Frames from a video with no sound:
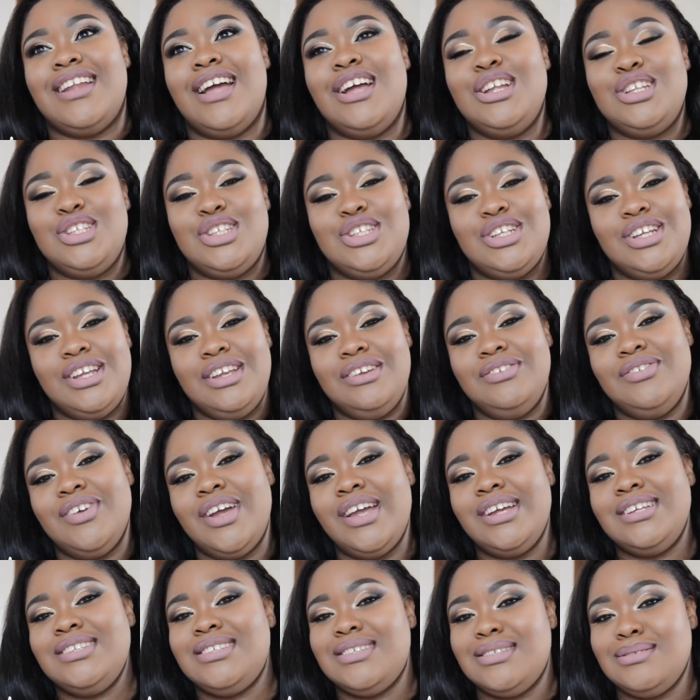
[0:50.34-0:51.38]
achieve
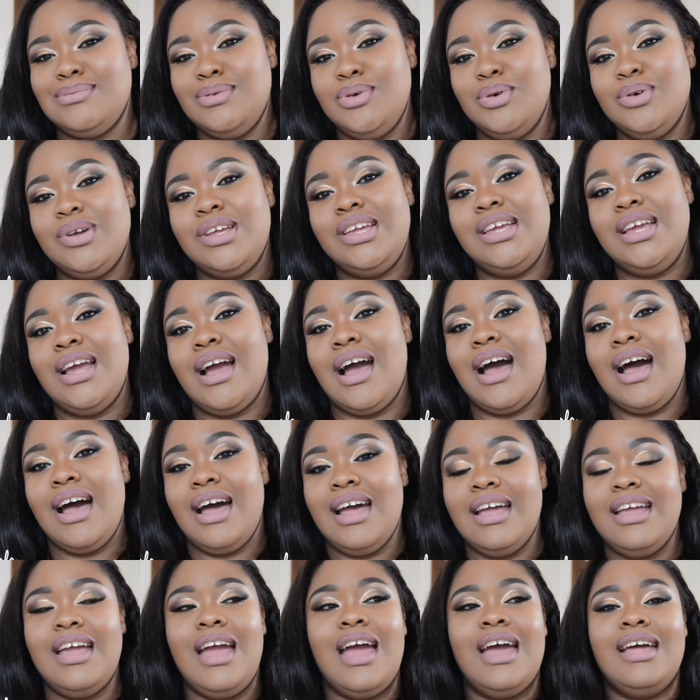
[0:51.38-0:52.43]
a smoky eye,